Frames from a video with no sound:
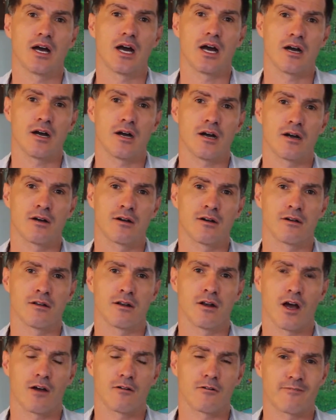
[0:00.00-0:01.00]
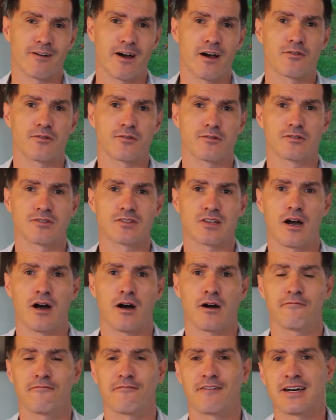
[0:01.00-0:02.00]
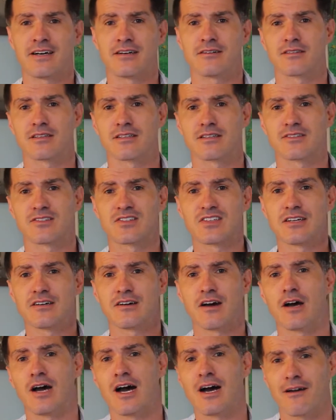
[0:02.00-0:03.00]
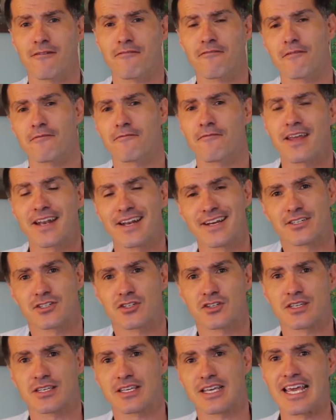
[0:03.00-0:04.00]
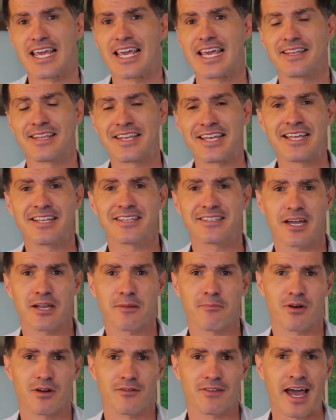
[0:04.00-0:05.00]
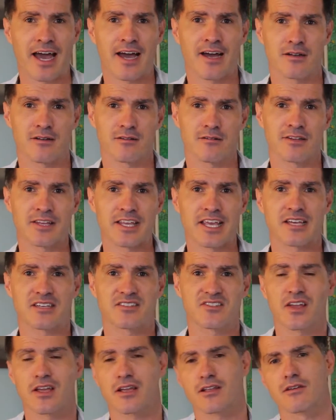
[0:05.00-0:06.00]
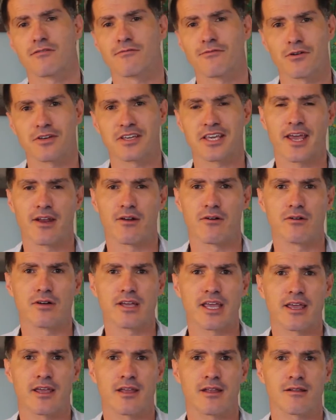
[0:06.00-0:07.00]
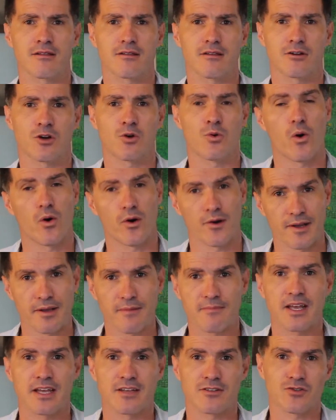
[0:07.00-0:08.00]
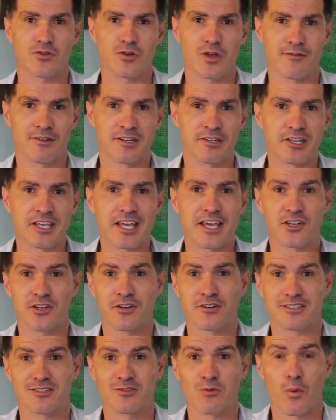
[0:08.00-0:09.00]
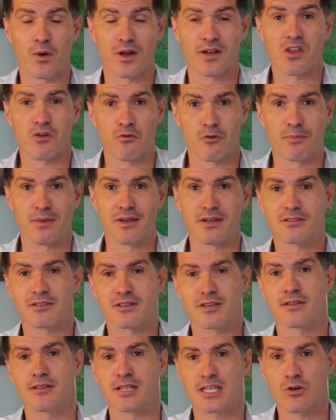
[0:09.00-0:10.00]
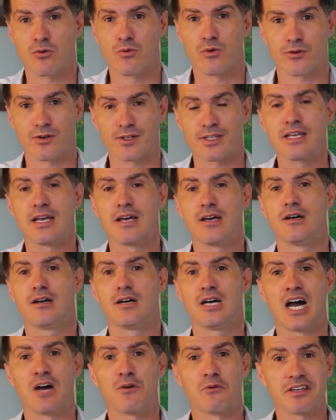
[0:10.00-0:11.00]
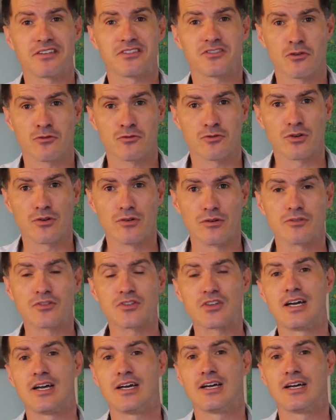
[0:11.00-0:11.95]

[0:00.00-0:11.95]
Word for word: Uh, a lot of others are found still half finished in the inside part of the island on the extinct volcano in the quarry. And so you have an indication as where they were built in that quarry uh, with stone tools,